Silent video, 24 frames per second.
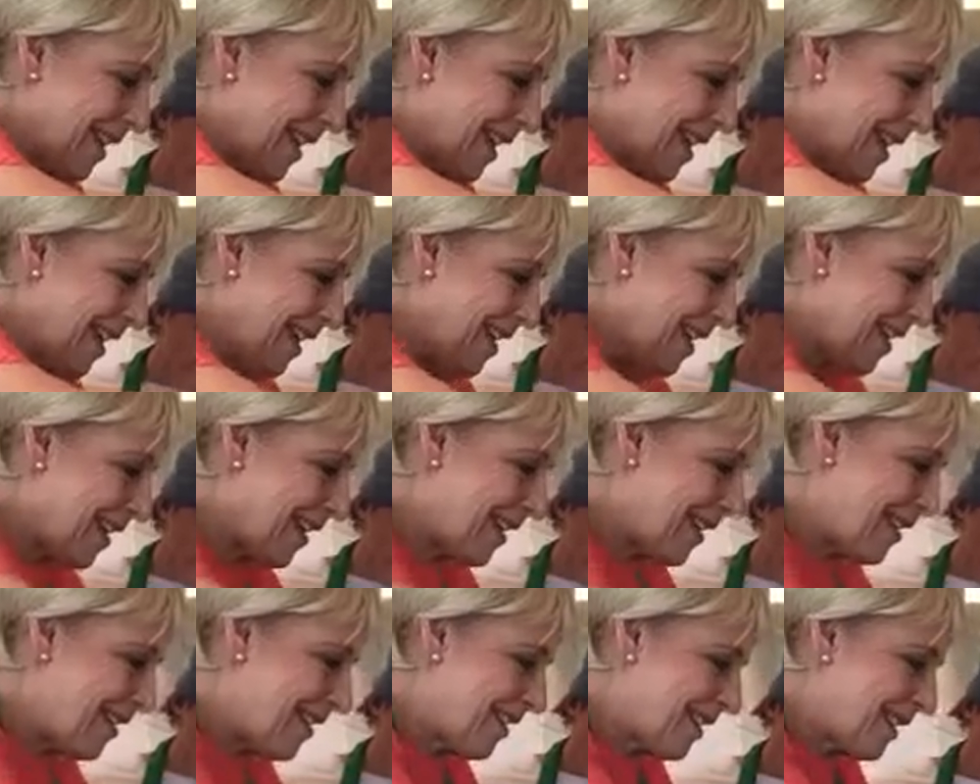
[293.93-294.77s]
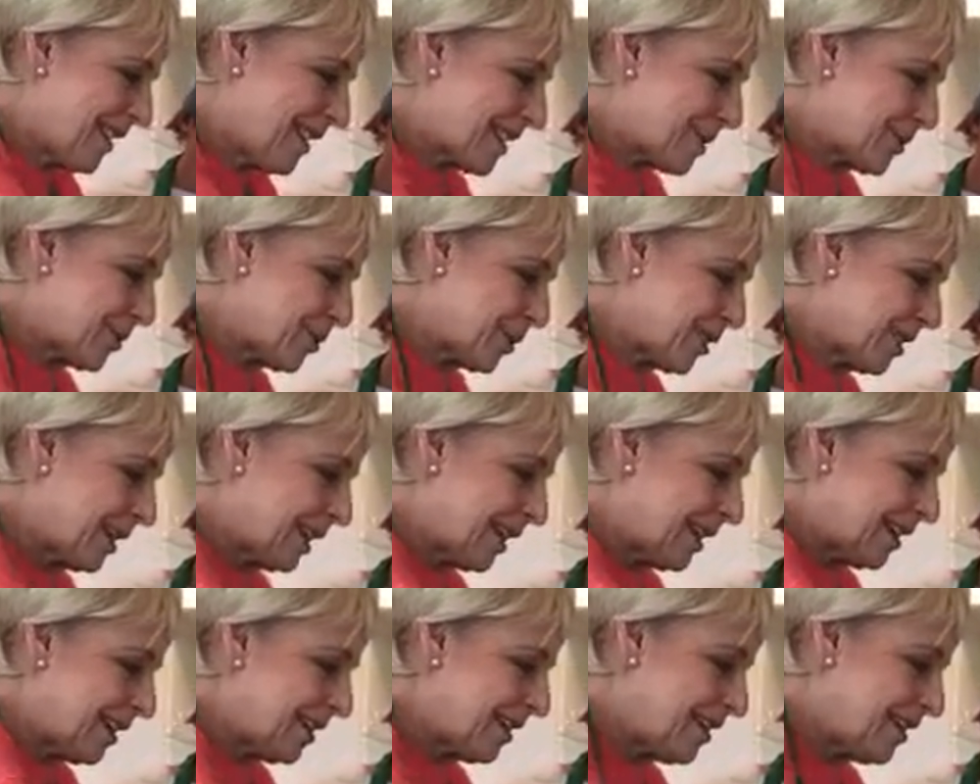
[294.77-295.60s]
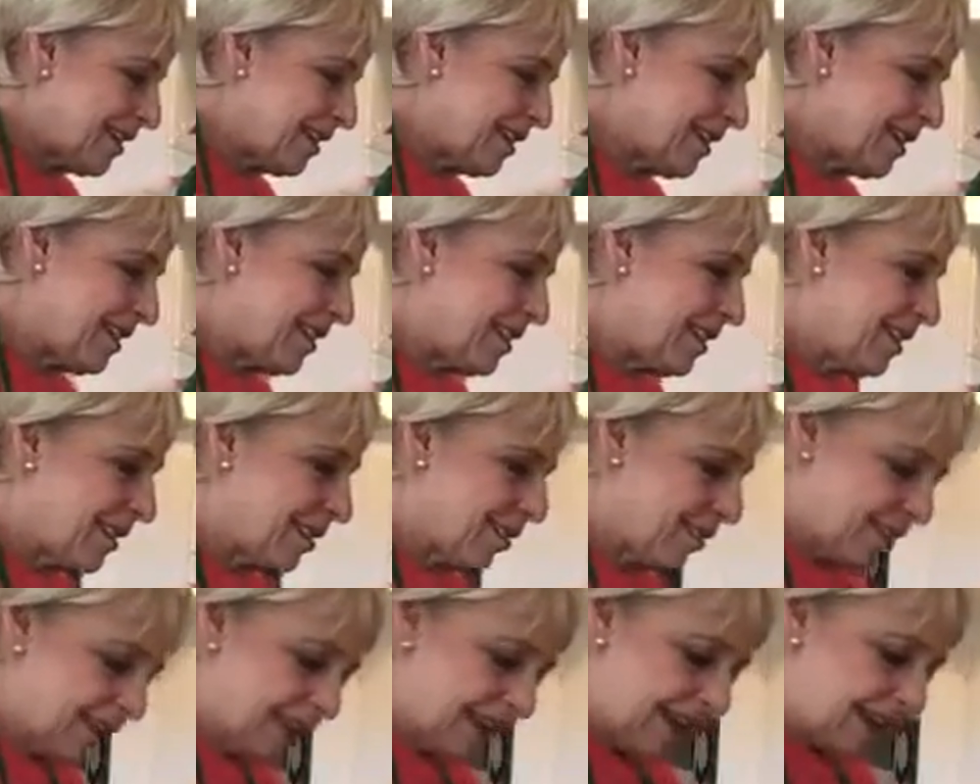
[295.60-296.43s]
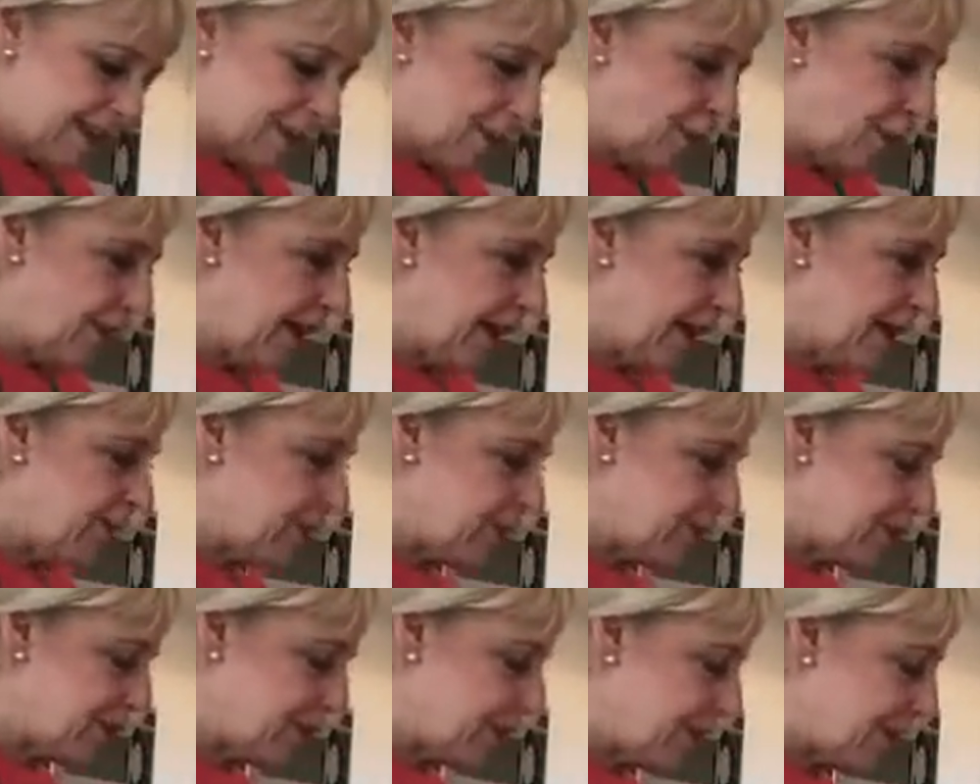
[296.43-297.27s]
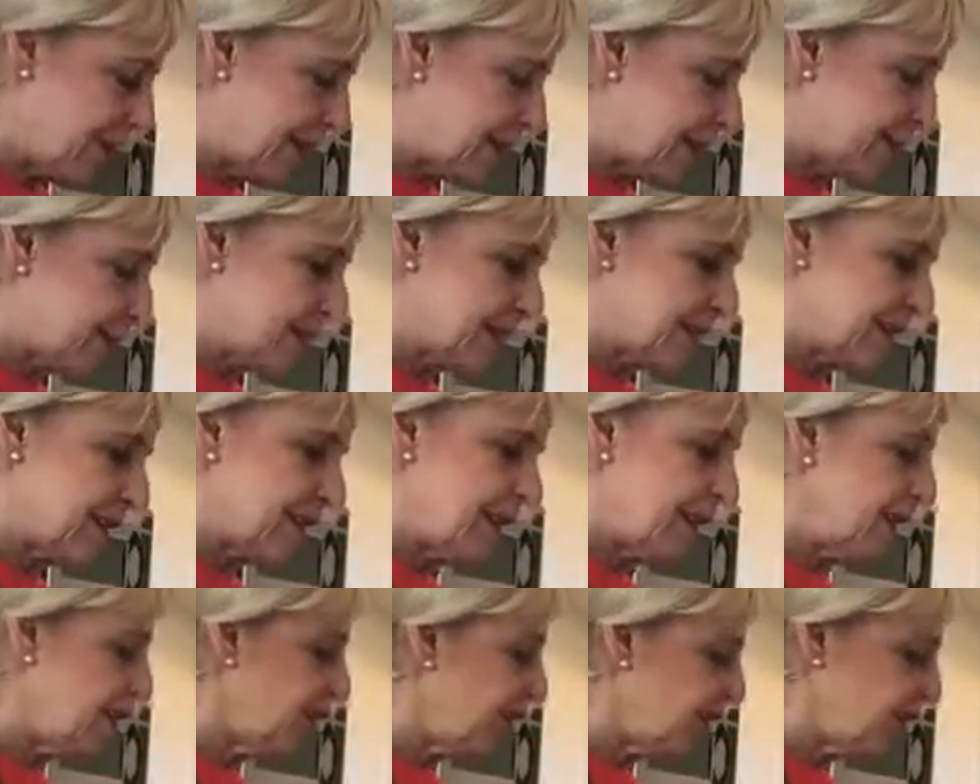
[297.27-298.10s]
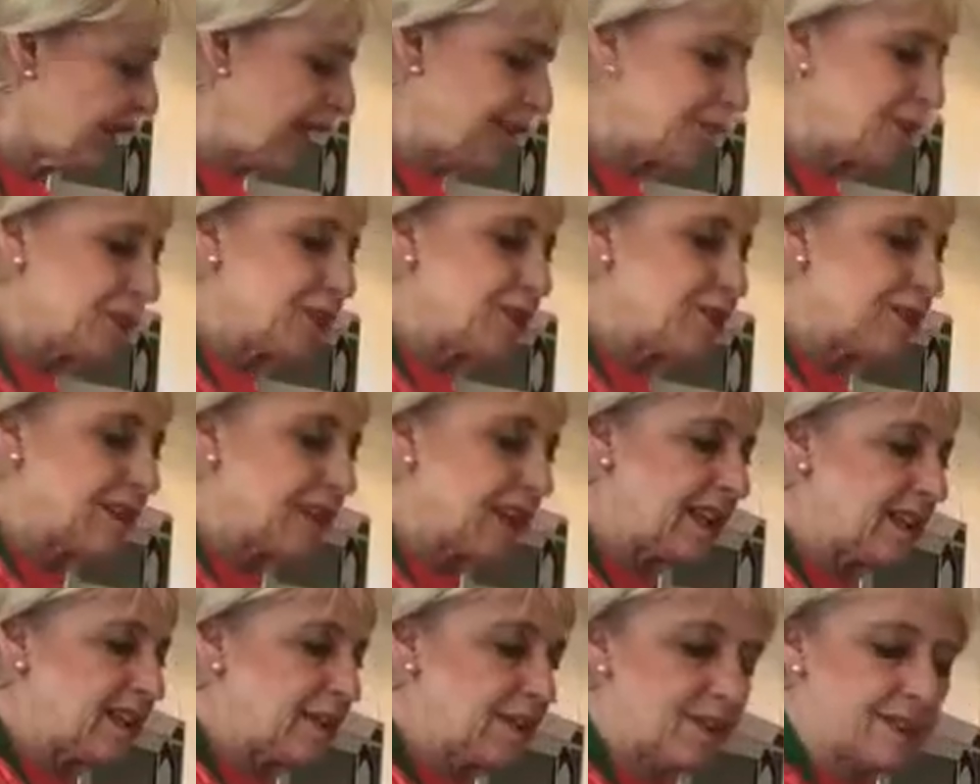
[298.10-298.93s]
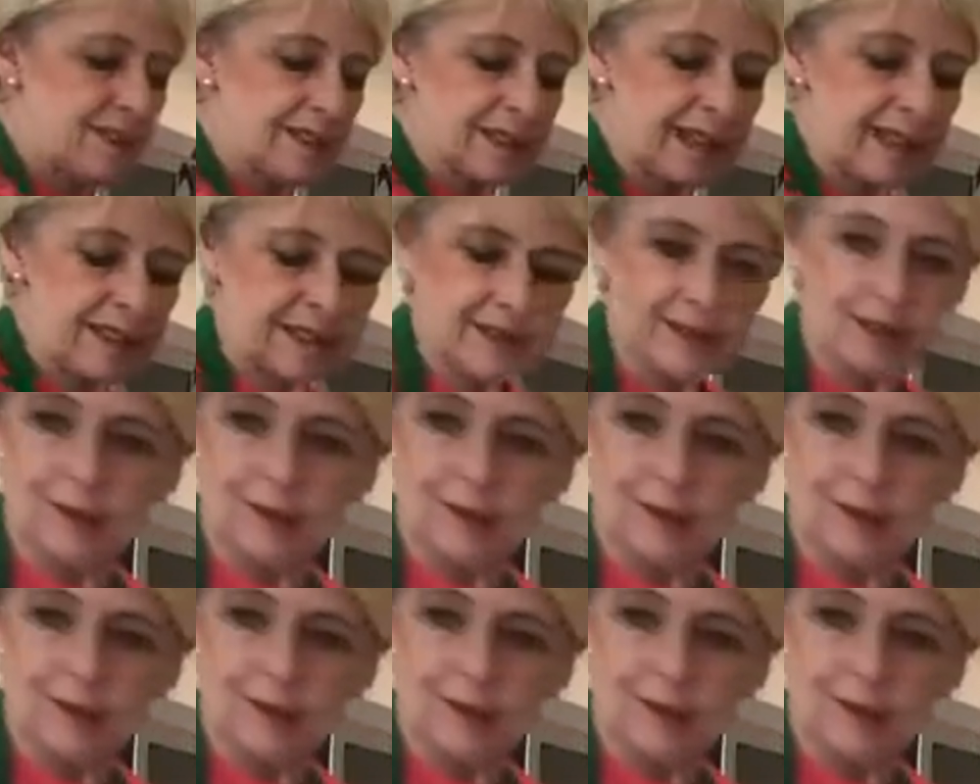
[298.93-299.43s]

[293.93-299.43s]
Yeah, that's pretty. Okay, go ahead with your tomatoes. Don't have to use all of those guys